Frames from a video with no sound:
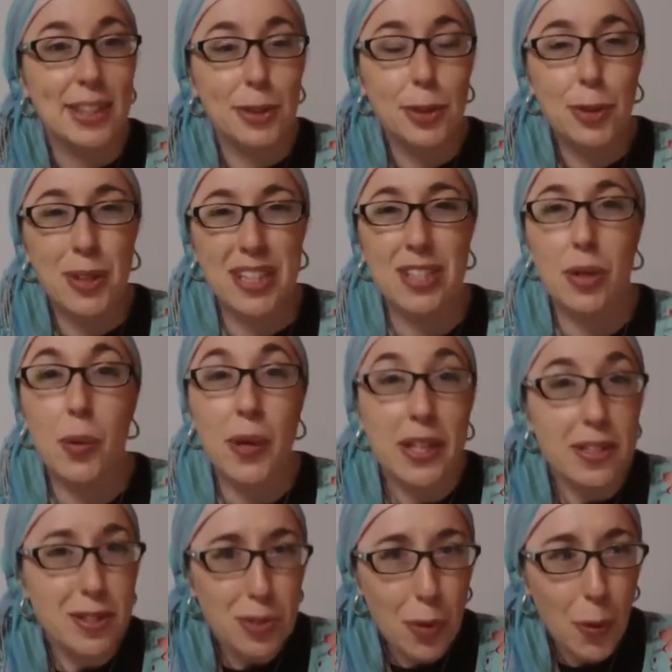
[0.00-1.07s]
Oh, he's going
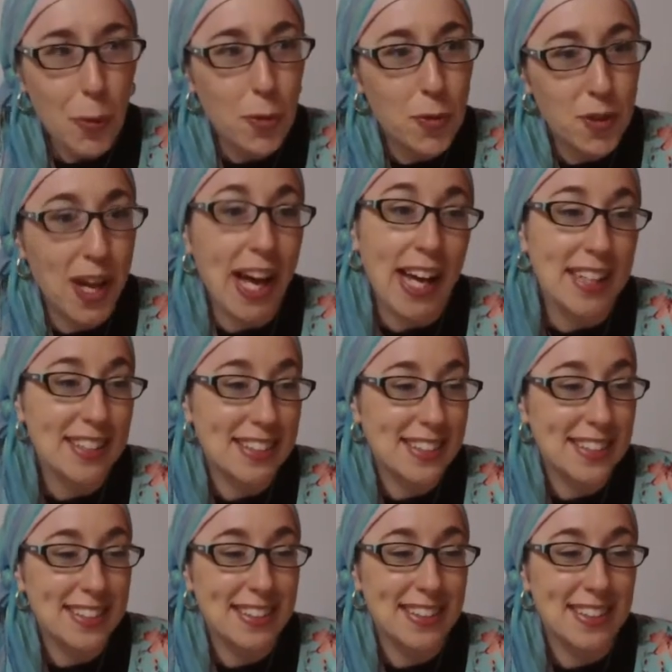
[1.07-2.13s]
so fast.